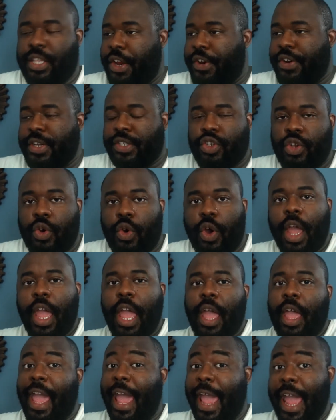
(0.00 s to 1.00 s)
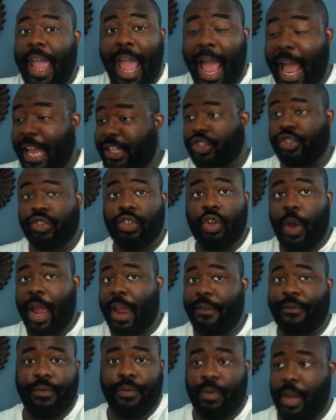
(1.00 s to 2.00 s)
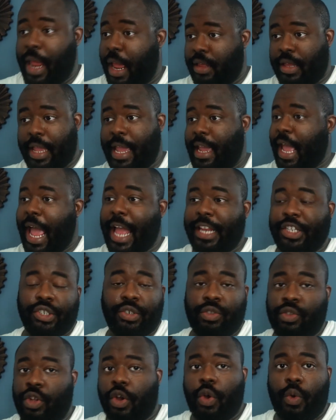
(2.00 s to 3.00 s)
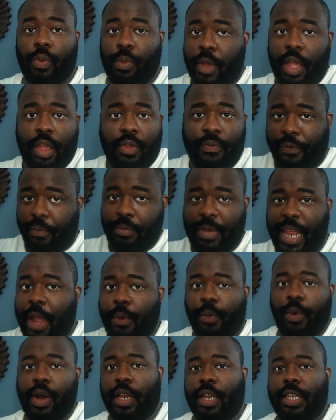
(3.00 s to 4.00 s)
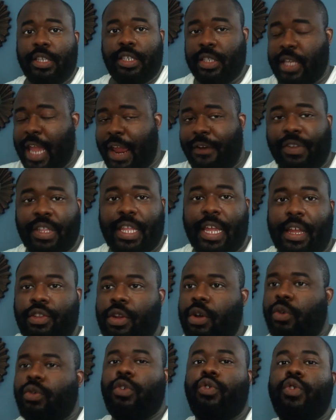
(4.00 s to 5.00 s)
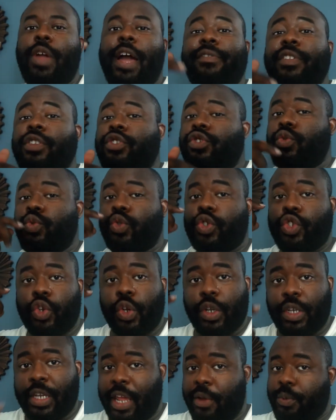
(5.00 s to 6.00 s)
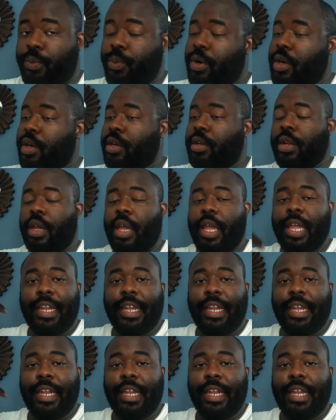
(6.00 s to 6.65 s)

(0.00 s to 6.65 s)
There is no, hey, I just know from day one, this is everything. No, you have to choose it on day one,